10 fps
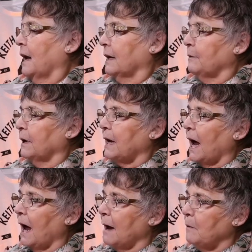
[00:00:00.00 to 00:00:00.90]
And he went,
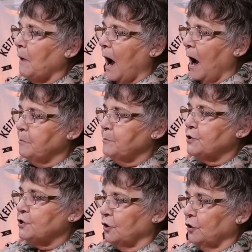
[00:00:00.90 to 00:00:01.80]
I am
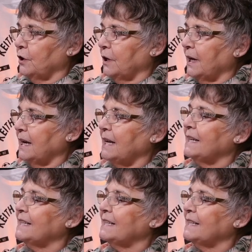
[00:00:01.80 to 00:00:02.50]
absolutely